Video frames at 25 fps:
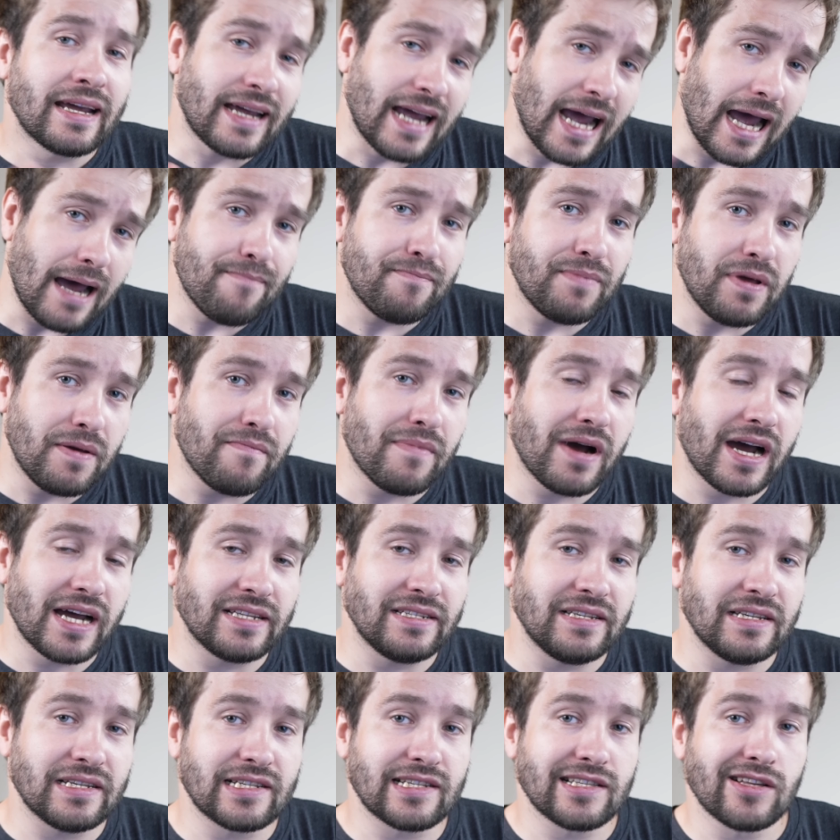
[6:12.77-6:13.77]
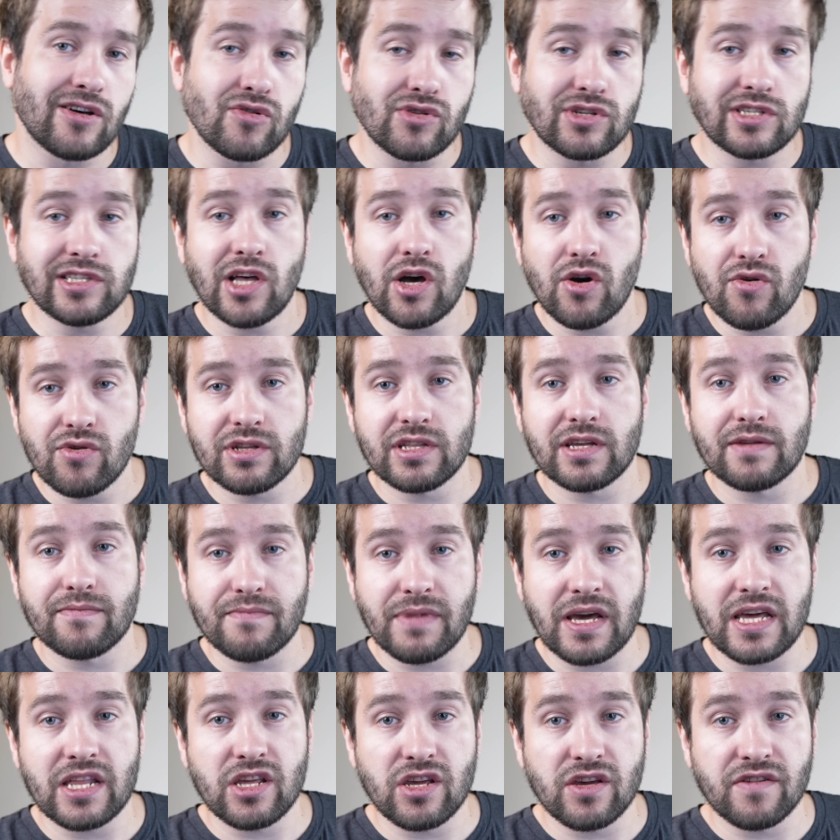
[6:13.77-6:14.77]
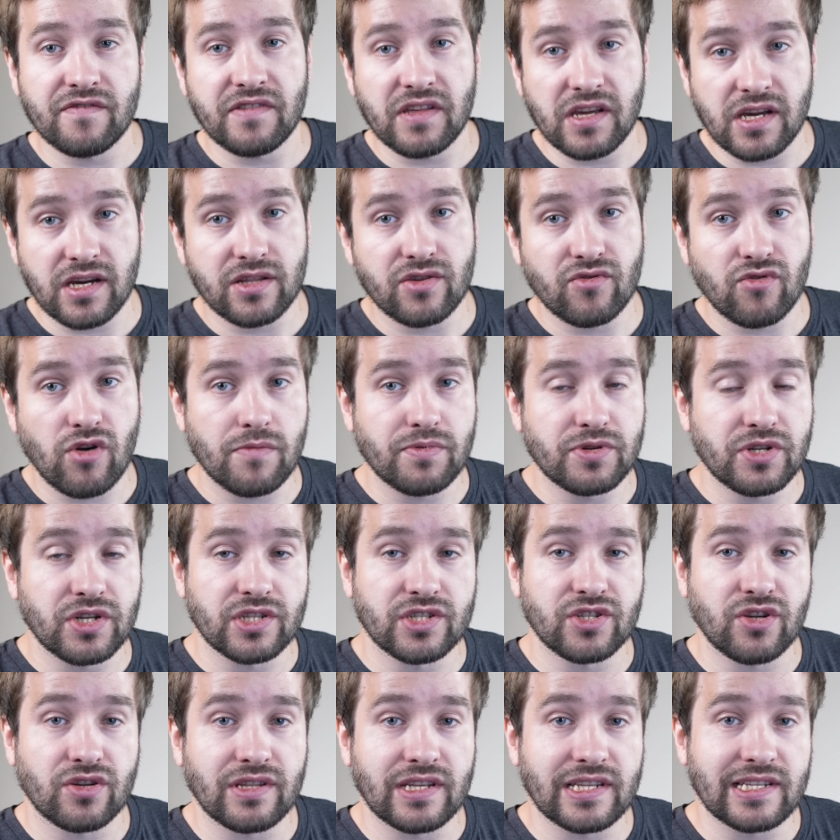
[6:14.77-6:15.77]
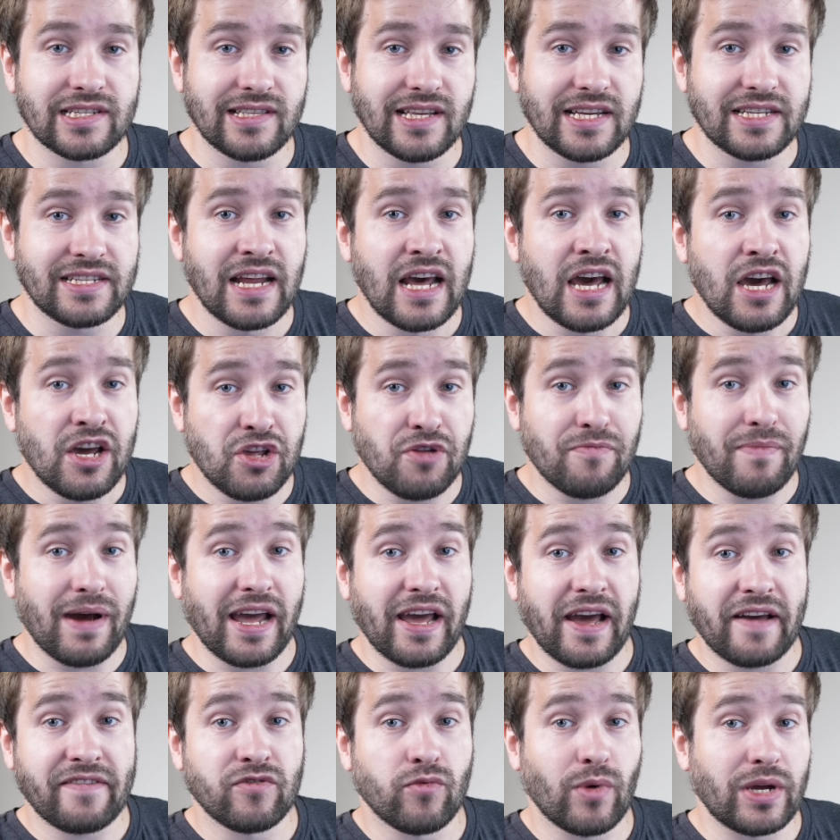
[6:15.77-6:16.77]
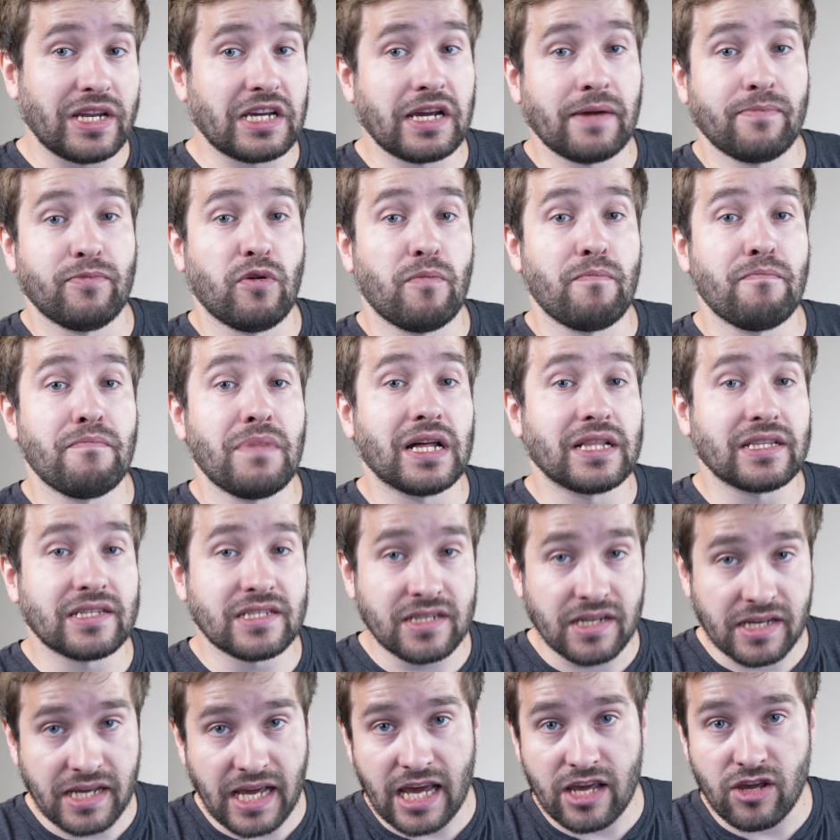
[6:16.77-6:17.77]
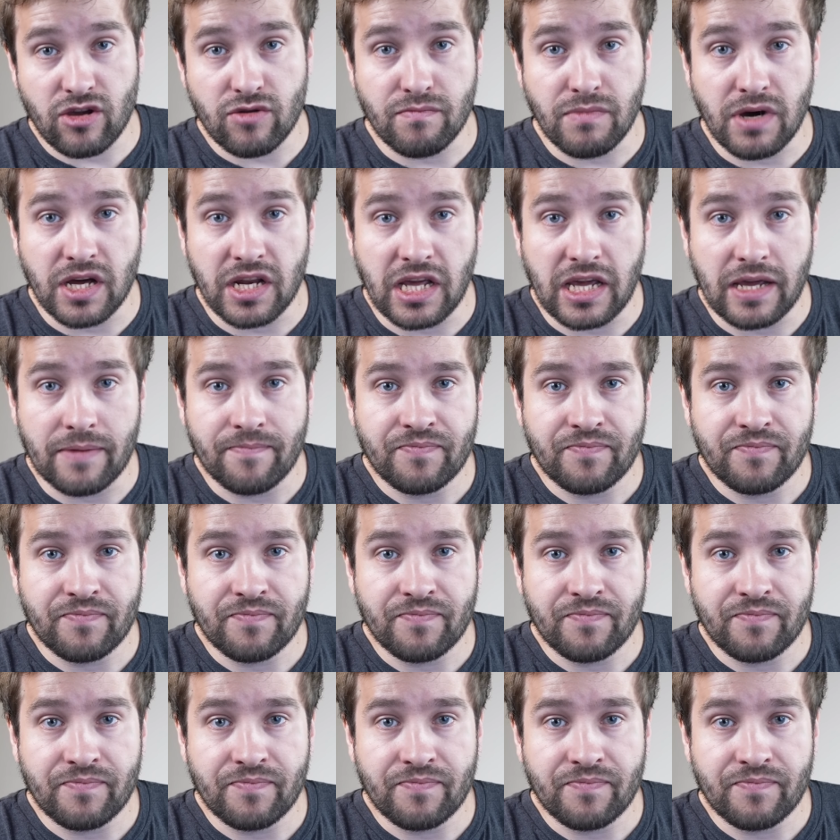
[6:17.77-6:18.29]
can be mighty slow, slower than many of the other options on this list. You might have to wait a couple of months to get your money.